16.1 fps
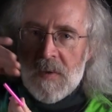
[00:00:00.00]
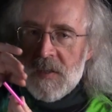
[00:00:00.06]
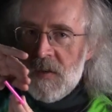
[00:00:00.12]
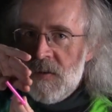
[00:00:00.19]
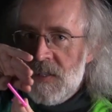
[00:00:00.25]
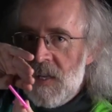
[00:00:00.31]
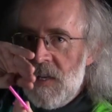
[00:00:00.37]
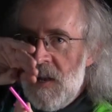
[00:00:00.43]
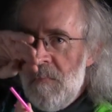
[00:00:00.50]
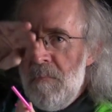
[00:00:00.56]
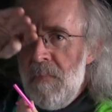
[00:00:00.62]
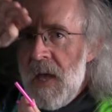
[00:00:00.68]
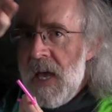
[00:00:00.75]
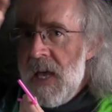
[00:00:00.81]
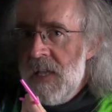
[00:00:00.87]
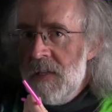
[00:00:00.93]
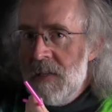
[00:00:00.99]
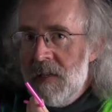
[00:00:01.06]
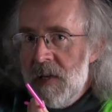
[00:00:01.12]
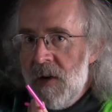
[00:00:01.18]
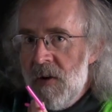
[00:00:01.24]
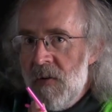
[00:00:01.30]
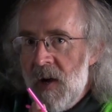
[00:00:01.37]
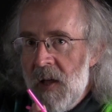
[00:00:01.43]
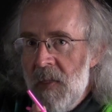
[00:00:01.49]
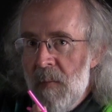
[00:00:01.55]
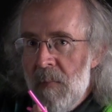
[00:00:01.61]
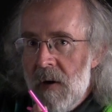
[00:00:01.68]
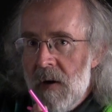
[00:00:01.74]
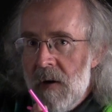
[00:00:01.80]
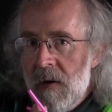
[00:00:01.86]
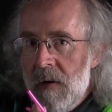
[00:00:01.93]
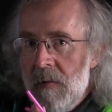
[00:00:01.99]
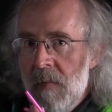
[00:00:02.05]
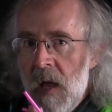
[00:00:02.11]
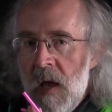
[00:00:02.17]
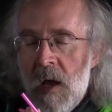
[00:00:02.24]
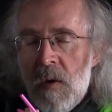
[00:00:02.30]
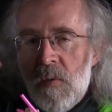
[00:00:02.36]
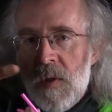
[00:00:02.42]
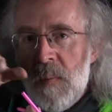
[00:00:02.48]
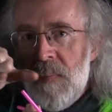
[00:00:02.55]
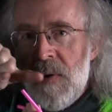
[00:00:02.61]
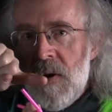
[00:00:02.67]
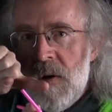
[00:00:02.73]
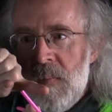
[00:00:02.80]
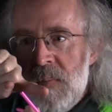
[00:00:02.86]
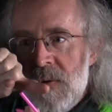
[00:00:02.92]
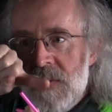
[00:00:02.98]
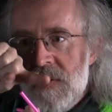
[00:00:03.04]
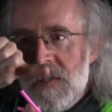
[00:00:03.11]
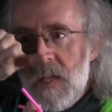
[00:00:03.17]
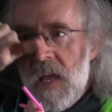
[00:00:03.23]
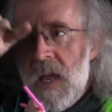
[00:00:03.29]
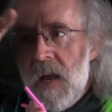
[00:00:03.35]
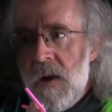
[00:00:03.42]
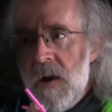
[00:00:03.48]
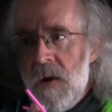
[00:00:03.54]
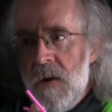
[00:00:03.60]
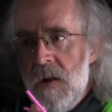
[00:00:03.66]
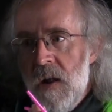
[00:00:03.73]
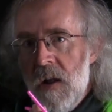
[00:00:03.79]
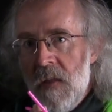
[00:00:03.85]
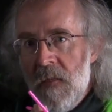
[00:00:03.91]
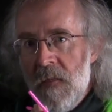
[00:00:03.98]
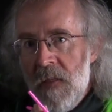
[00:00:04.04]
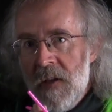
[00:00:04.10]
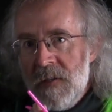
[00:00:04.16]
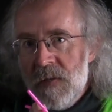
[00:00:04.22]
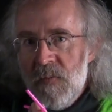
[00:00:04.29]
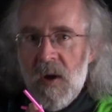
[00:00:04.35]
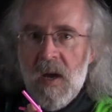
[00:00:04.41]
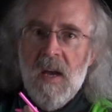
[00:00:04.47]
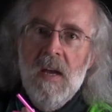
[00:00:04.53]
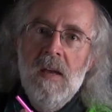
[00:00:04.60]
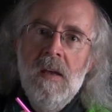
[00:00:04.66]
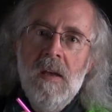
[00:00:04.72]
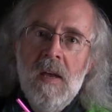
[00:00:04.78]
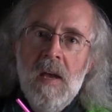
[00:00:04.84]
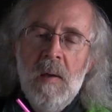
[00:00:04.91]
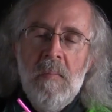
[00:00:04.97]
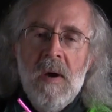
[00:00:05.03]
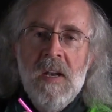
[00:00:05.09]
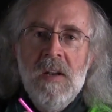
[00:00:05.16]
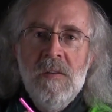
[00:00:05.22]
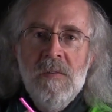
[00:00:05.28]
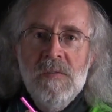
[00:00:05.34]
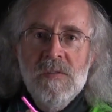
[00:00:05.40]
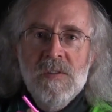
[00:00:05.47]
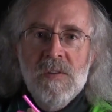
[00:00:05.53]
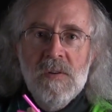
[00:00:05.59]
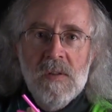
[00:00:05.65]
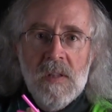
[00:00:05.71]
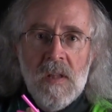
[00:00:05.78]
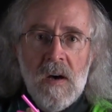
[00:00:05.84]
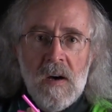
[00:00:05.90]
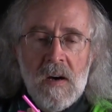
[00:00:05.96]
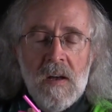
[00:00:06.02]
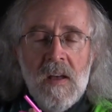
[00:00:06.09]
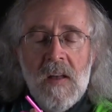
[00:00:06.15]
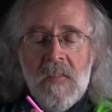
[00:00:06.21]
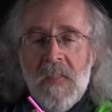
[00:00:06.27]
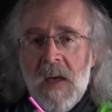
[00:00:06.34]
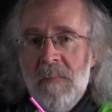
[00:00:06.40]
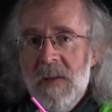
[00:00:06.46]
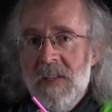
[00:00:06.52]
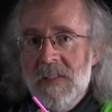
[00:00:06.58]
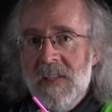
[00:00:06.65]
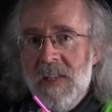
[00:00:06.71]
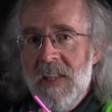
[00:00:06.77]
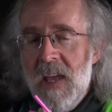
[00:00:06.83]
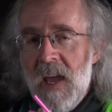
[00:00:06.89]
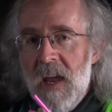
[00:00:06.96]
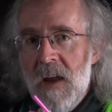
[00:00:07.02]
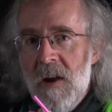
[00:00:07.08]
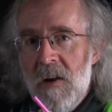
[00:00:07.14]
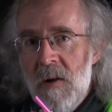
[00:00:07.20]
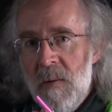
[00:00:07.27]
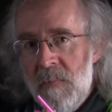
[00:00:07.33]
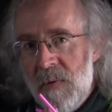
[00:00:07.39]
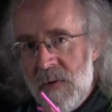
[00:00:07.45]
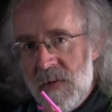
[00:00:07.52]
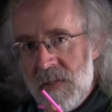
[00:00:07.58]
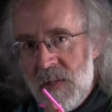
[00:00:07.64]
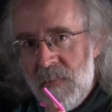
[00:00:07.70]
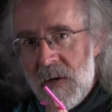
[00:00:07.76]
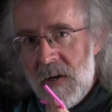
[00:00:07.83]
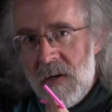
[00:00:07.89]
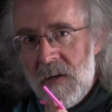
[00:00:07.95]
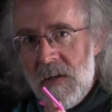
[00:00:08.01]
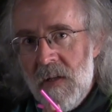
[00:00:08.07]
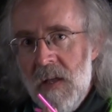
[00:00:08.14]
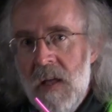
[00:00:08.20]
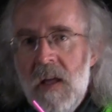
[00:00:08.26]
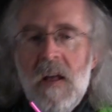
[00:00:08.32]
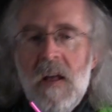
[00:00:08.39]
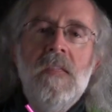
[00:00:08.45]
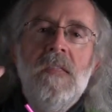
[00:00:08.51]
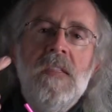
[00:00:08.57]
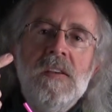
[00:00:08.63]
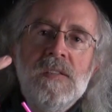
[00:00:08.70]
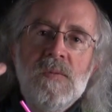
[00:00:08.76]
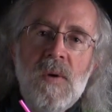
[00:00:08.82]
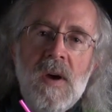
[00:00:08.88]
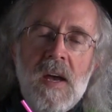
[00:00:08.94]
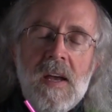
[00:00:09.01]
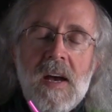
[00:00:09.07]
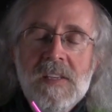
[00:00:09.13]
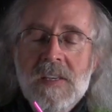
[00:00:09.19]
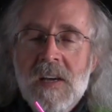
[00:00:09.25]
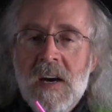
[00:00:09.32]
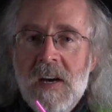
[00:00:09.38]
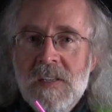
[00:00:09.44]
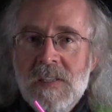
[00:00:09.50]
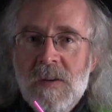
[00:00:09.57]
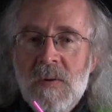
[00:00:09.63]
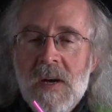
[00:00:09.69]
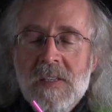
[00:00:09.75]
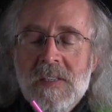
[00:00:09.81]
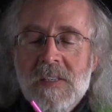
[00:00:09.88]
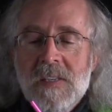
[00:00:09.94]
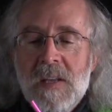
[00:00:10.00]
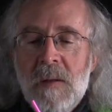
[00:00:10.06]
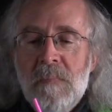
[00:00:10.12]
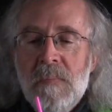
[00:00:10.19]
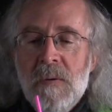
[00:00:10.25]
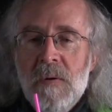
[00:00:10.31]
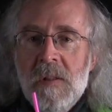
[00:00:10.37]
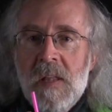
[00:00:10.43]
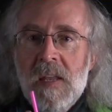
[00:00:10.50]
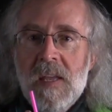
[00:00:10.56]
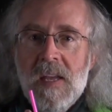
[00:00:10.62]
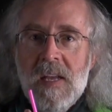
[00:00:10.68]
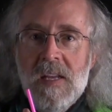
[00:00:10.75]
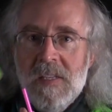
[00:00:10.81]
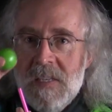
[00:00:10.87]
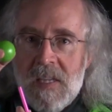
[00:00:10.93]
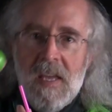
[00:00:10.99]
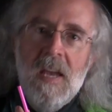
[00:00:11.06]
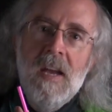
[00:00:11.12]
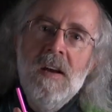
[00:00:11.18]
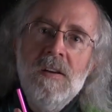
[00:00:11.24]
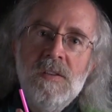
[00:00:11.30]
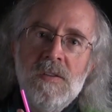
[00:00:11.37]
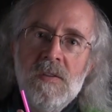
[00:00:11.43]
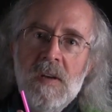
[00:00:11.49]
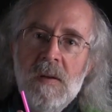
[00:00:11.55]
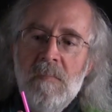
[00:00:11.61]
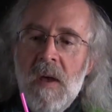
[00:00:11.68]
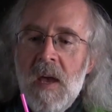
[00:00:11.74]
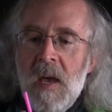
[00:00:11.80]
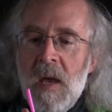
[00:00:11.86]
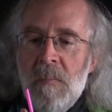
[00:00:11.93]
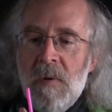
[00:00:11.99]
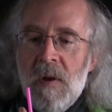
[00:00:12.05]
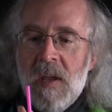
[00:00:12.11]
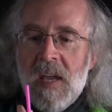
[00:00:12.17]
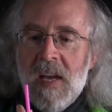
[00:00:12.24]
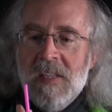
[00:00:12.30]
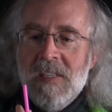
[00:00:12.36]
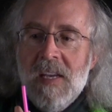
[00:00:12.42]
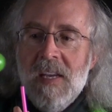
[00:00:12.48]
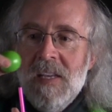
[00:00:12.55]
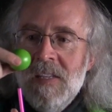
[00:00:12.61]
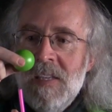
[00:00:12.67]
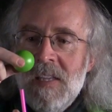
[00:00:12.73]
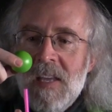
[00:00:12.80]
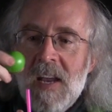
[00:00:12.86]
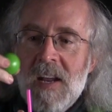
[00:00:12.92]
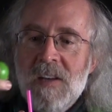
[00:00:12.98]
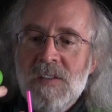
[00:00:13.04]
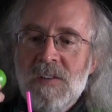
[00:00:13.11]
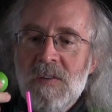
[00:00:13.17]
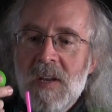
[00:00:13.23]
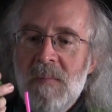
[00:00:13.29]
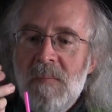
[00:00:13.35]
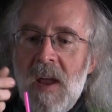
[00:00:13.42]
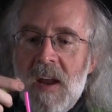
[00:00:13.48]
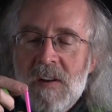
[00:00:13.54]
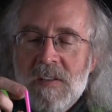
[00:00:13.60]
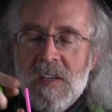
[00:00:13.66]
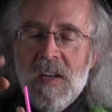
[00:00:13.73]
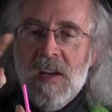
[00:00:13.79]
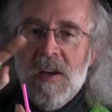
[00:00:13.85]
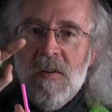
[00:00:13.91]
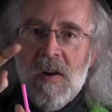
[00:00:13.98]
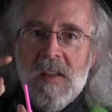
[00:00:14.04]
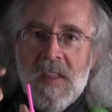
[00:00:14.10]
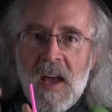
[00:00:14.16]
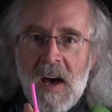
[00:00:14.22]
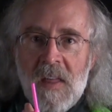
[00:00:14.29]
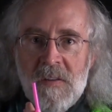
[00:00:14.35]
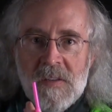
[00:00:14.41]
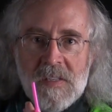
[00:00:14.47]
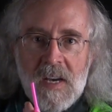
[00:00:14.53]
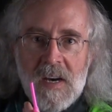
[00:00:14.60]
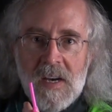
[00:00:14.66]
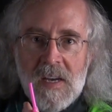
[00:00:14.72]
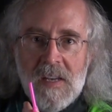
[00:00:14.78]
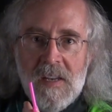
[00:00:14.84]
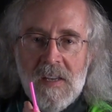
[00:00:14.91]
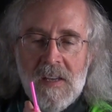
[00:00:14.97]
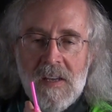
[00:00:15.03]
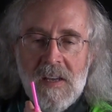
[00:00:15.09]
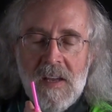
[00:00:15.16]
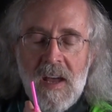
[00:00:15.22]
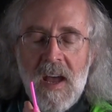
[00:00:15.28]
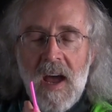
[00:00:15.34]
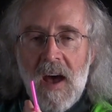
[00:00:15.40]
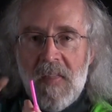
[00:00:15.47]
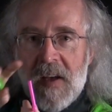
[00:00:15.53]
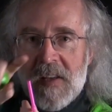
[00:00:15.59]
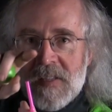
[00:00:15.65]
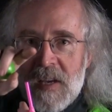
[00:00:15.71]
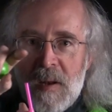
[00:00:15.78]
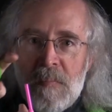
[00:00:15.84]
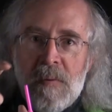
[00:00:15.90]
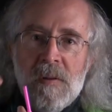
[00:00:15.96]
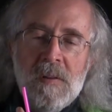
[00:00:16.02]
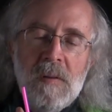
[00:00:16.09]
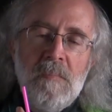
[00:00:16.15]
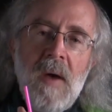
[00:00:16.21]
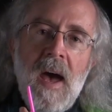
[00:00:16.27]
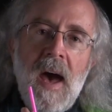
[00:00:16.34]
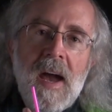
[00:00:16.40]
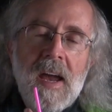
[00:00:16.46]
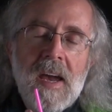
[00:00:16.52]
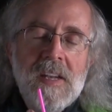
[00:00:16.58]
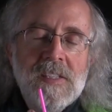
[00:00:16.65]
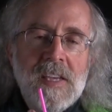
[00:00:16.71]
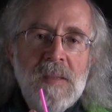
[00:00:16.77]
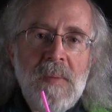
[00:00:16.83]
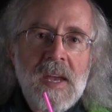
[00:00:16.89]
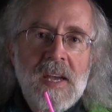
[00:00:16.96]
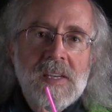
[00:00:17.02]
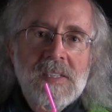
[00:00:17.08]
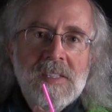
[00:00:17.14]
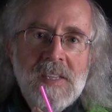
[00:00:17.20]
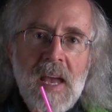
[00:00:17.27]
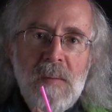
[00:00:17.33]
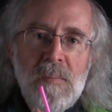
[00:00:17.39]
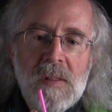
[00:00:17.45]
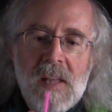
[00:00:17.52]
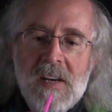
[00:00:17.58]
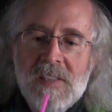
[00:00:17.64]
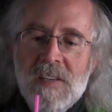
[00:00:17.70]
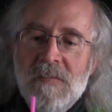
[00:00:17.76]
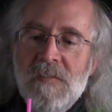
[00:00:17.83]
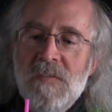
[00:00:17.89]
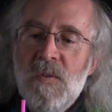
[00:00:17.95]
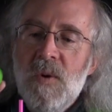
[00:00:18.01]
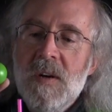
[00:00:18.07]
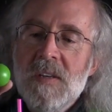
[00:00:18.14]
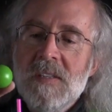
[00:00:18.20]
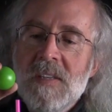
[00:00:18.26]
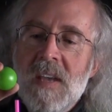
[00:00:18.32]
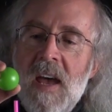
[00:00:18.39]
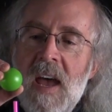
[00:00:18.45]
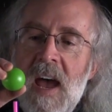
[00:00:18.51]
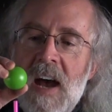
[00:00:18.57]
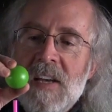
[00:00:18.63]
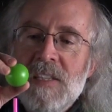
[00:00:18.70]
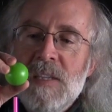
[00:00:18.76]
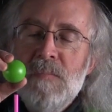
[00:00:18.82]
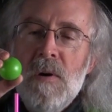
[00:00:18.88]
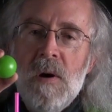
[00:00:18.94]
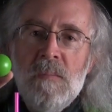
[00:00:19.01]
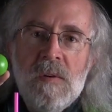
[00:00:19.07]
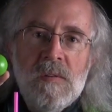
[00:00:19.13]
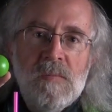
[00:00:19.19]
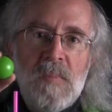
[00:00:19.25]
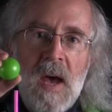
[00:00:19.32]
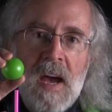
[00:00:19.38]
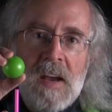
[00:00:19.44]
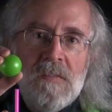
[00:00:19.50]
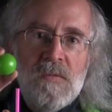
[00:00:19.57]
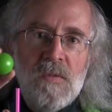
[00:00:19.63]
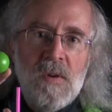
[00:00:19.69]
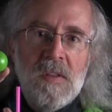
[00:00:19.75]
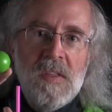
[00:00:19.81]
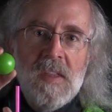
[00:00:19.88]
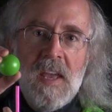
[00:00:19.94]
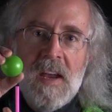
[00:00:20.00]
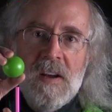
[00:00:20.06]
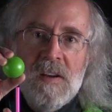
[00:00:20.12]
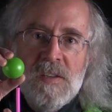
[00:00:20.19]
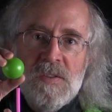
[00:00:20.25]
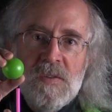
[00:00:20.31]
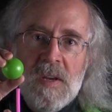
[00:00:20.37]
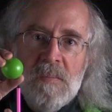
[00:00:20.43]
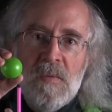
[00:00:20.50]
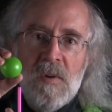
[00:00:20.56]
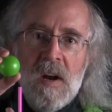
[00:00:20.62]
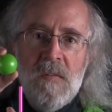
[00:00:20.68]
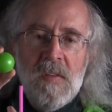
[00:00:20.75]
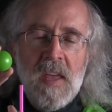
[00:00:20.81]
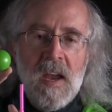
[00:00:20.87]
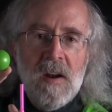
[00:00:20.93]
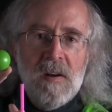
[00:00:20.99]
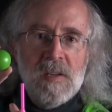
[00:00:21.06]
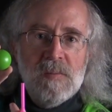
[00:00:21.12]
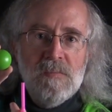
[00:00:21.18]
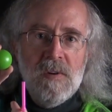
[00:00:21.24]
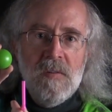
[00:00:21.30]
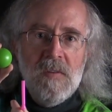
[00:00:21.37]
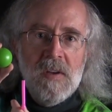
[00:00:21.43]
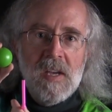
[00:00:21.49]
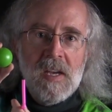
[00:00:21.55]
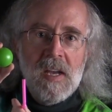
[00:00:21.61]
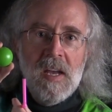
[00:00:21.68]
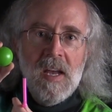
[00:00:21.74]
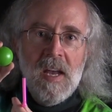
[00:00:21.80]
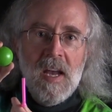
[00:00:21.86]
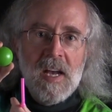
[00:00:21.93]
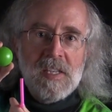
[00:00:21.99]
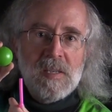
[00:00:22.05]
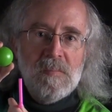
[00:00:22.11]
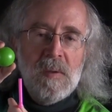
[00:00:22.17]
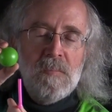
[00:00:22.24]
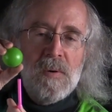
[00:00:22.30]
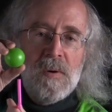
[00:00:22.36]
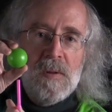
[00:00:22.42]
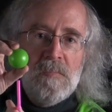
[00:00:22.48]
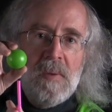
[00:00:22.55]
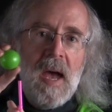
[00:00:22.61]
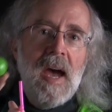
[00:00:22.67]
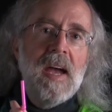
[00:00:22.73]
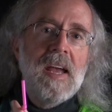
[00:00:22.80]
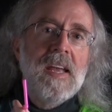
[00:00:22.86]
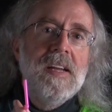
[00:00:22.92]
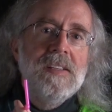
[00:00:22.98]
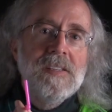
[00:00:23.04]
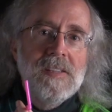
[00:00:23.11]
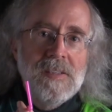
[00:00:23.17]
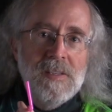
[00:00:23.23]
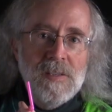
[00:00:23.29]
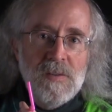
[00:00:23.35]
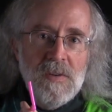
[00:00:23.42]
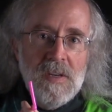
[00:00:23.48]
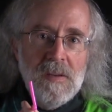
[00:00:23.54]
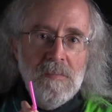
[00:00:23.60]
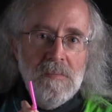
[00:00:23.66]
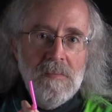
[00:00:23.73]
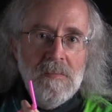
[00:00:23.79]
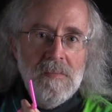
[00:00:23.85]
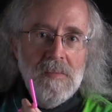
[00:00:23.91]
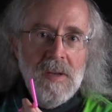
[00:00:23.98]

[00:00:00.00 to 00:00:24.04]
And so it's going to bend to go around the ball. Well, the ball pulls the air this way. And by Newton's third law, that means that the air pulls the ball this way. As a consequence, it's going to pull it into the airstream. When it gets into the airstream, air is going to go around the other side, and that's going to pull it back, and it's going to make a stabilizing force. As the ball moves back and forth in the airstream, wherever the air is moving, it's going to be pulled back into the stream.